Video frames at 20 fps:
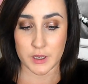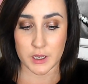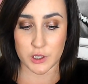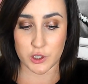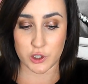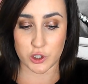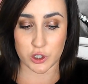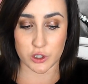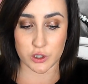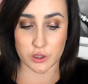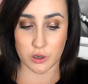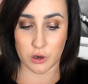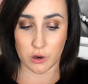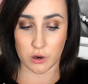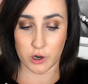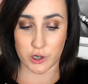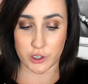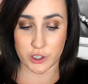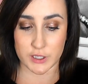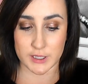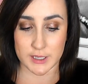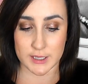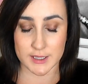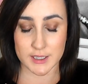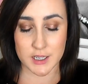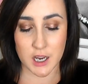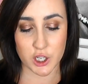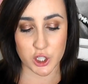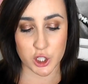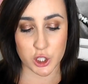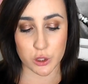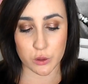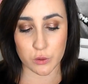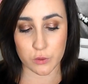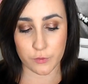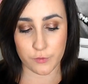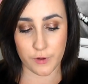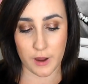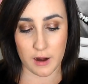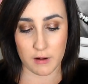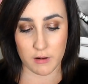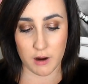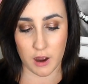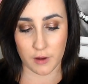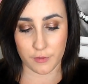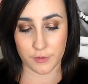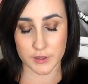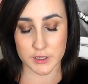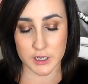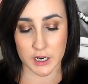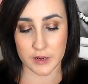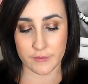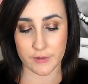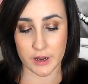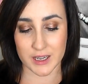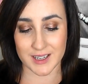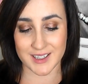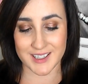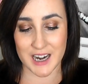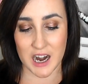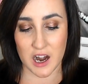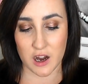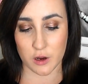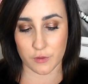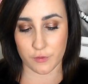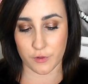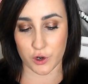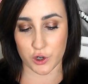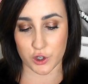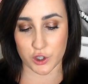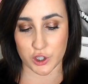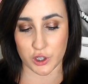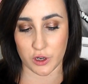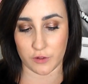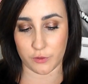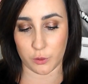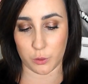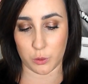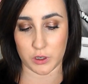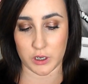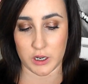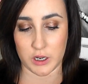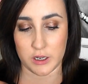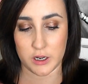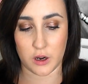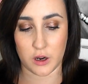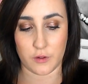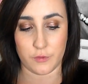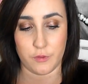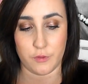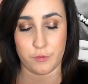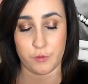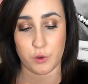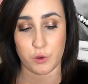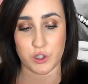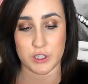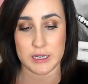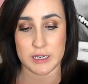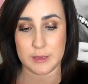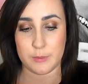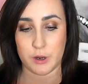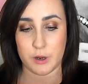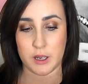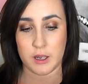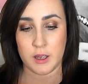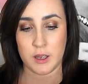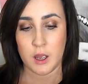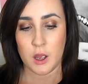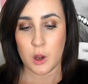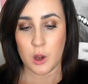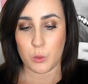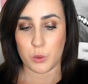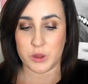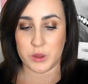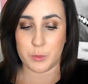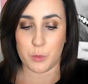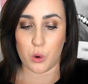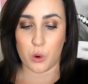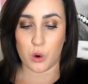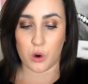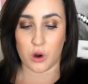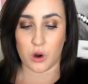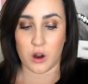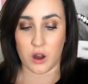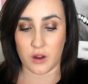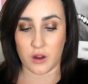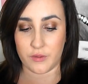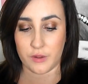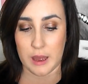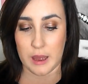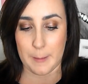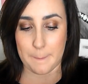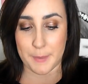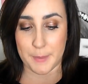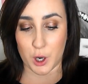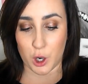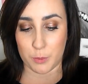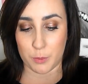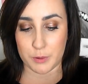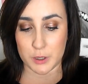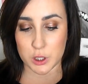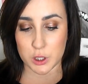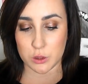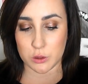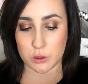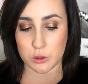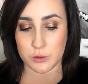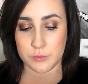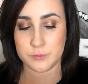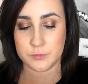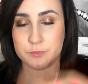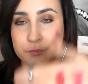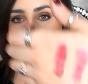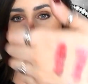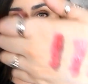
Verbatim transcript: It's just gorgeous. It's not too far off. It's kind of like a darker version of the one of Fuschia Libre, with more of a purple tone.